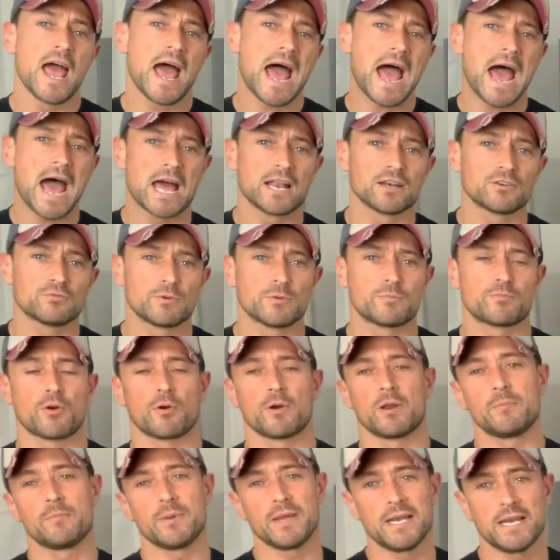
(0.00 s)
And we probably
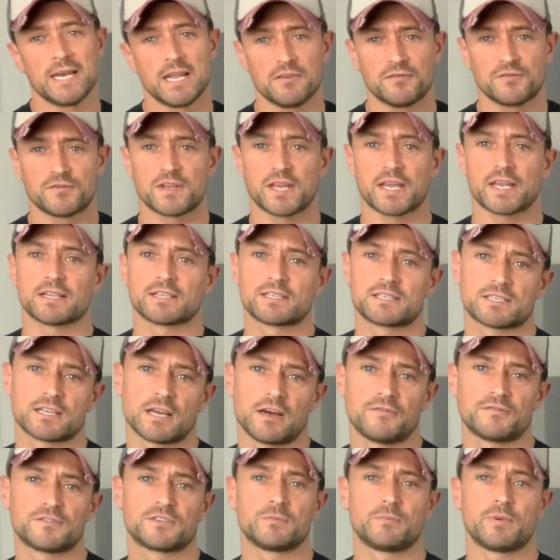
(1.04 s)
be lifting and
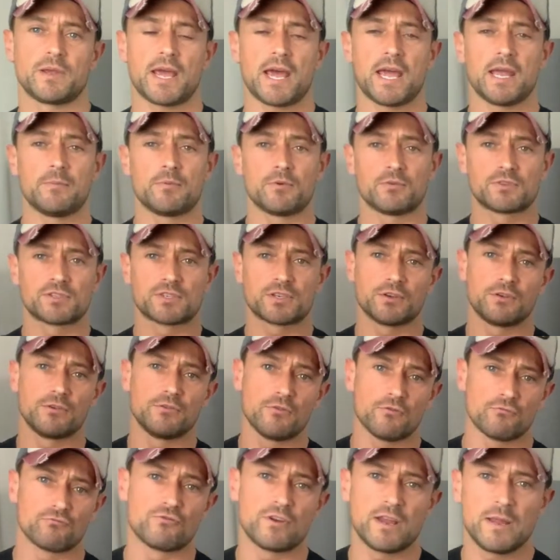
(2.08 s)
stuff to be able
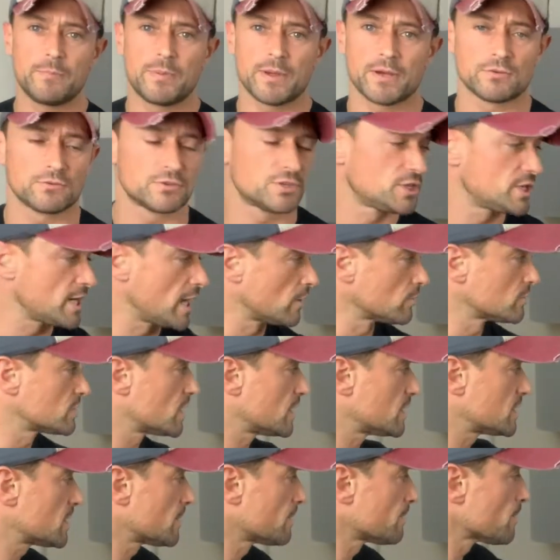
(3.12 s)
to rebuild
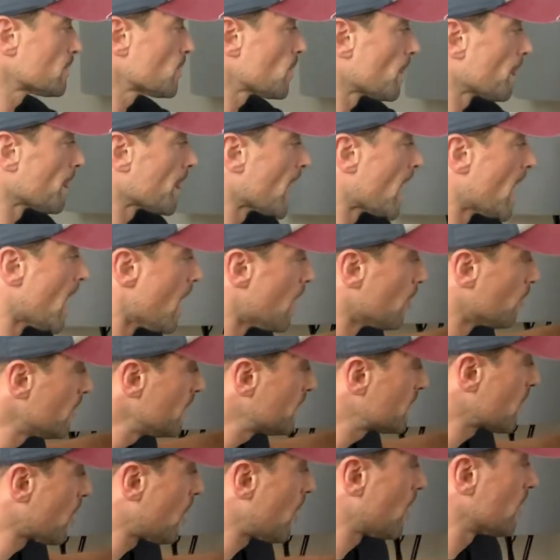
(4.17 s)
shelters.
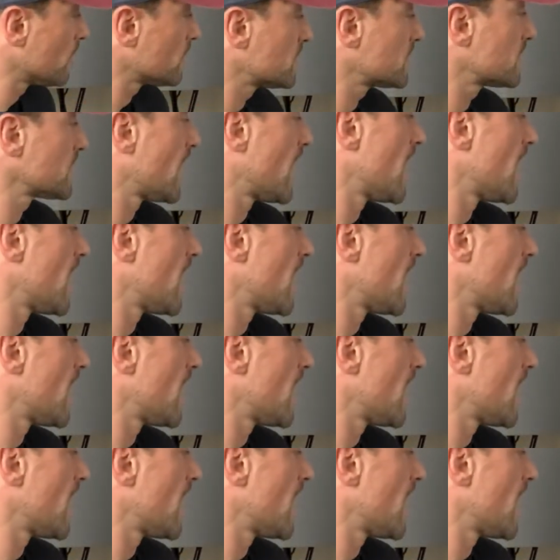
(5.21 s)
We've got